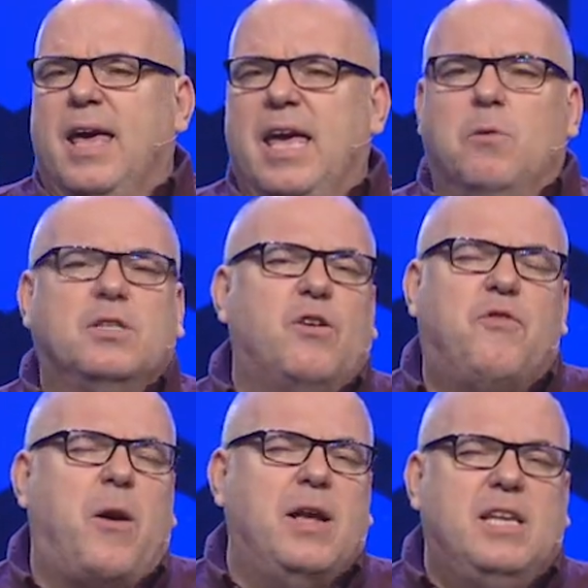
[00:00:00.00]
he was a
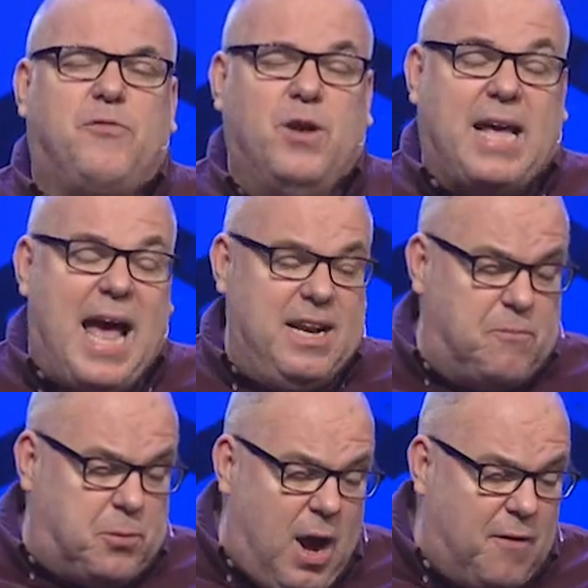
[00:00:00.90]
very different kind
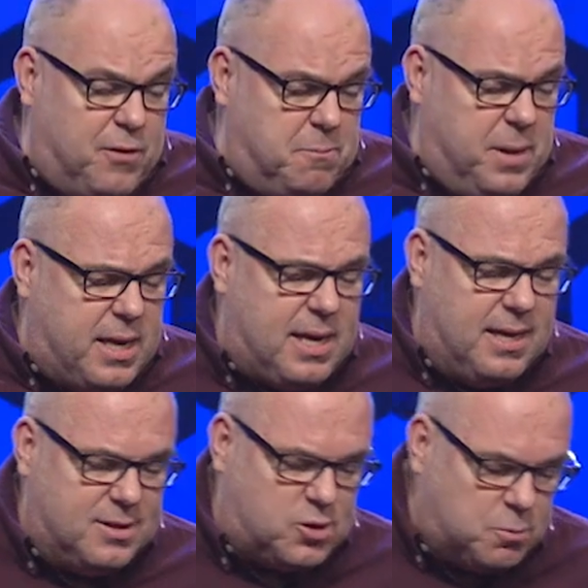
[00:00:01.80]
of prophet
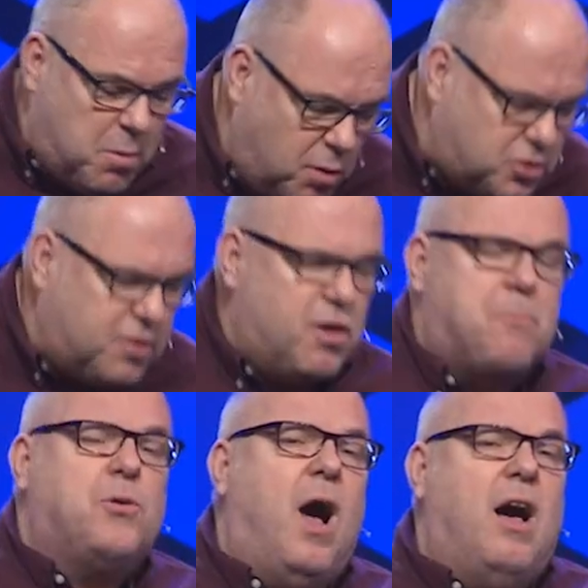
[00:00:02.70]
because most of the
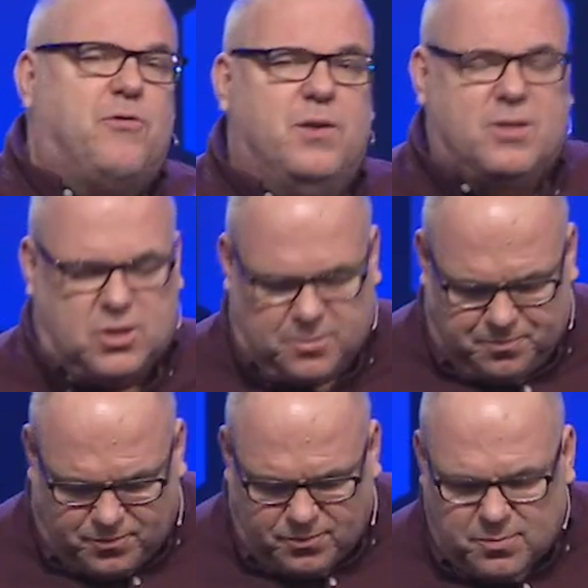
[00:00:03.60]
prophets
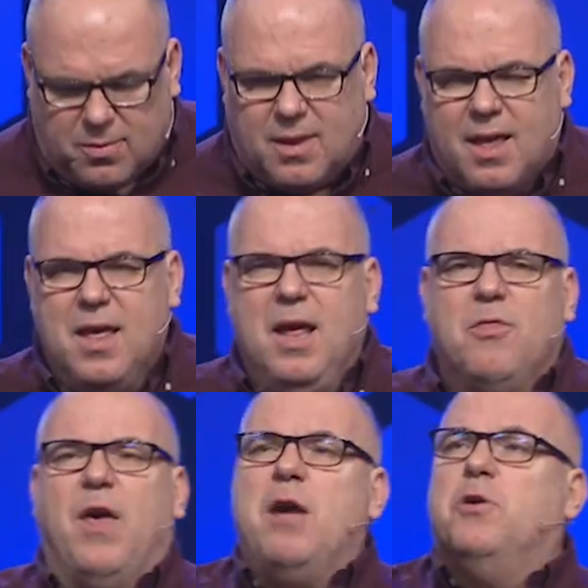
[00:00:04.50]

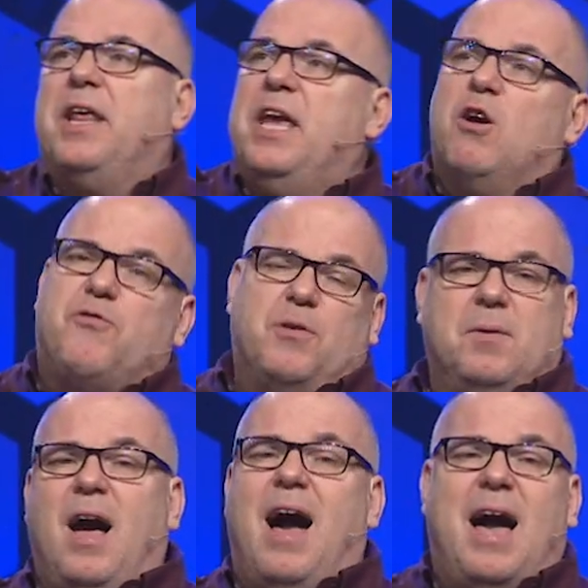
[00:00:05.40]
they would hear from
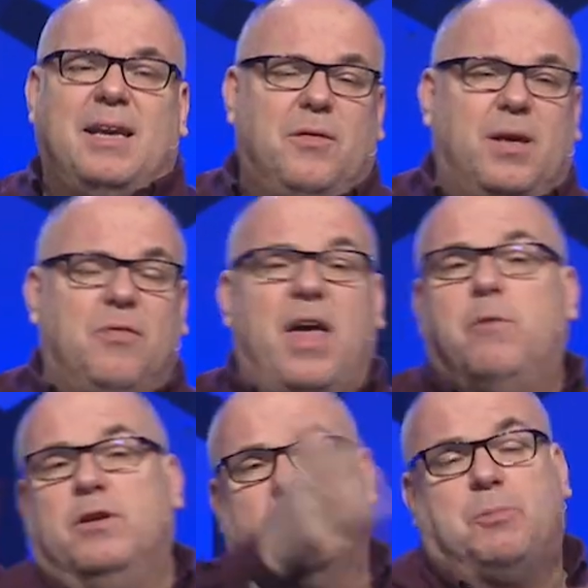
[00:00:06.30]
God and then they
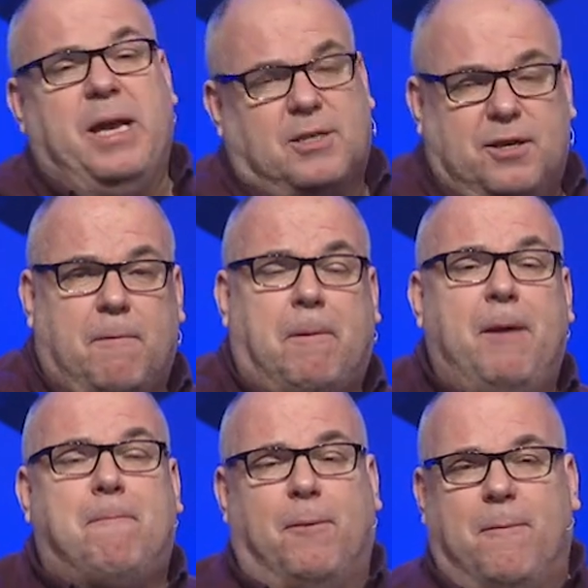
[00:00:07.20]
would speak to the
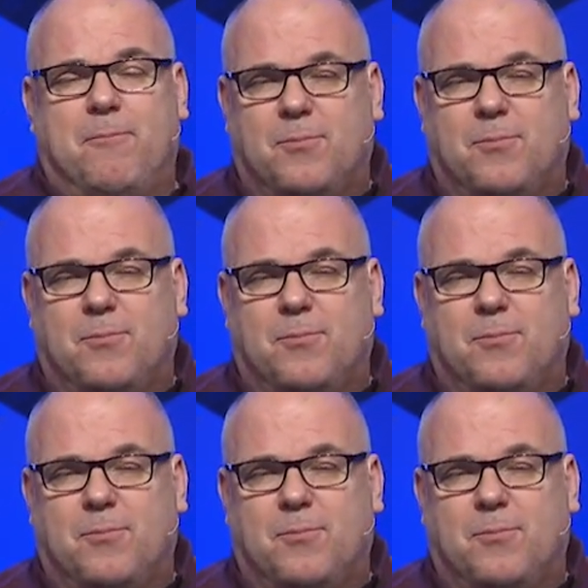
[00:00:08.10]
people.